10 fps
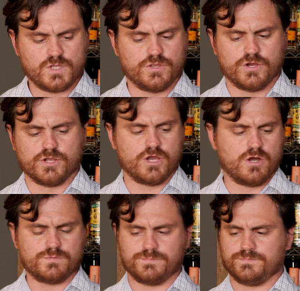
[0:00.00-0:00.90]
There you
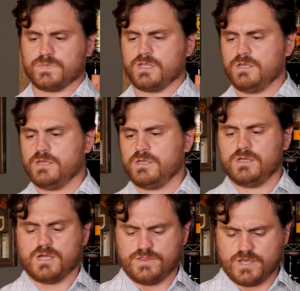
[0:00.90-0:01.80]
go.
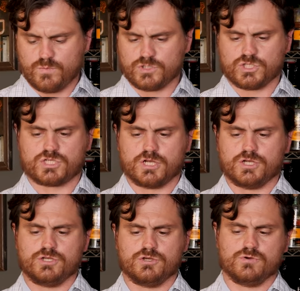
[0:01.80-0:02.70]
And then we're just gonna
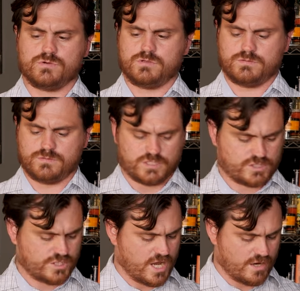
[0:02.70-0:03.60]
do,
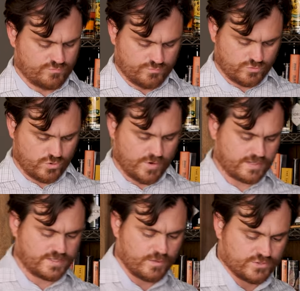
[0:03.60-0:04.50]
that's not
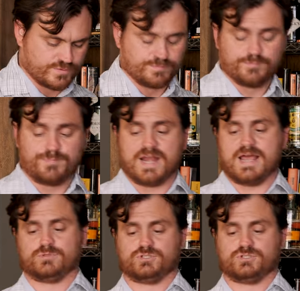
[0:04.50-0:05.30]
correct, that was pineapple